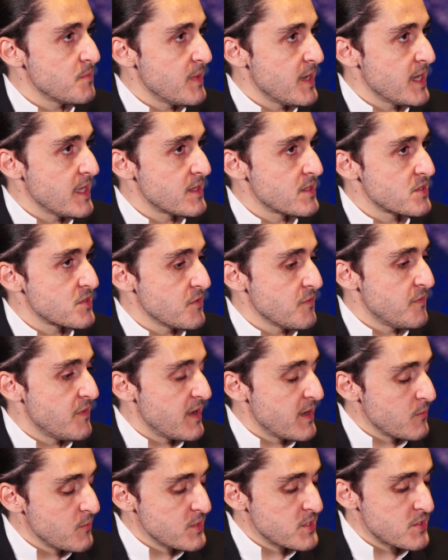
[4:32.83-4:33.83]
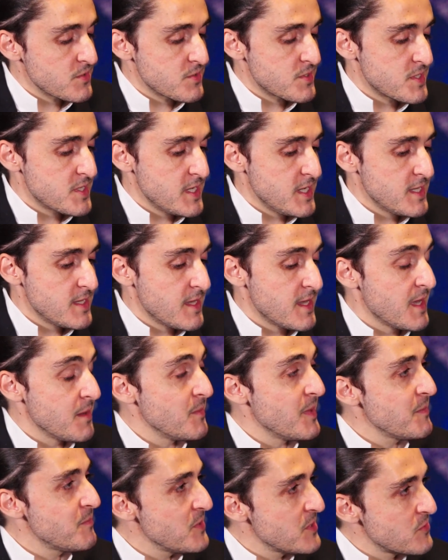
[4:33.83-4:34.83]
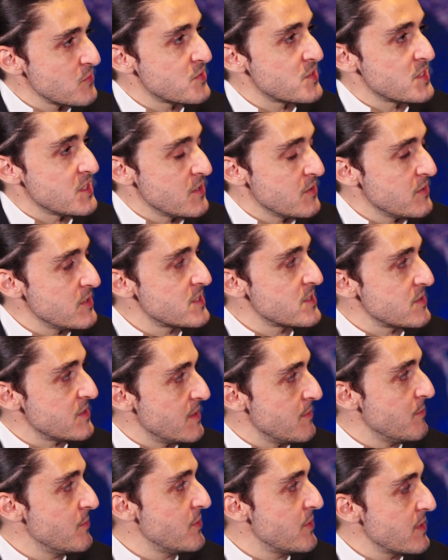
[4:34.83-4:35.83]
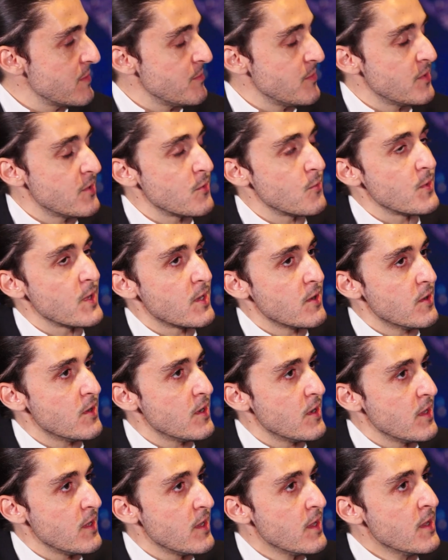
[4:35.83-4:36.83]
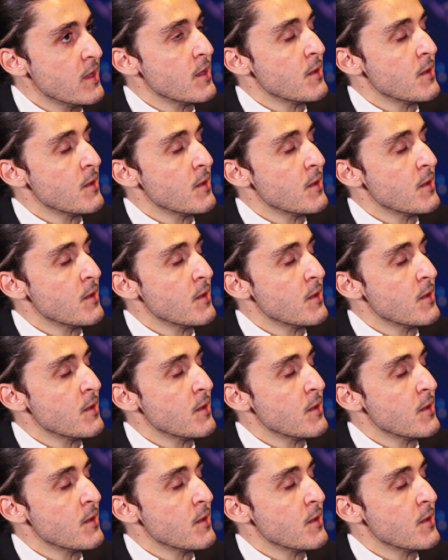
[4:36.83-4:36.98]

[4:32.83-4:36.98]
but so far we succeed, and I'm happy to see also that more and more we go on,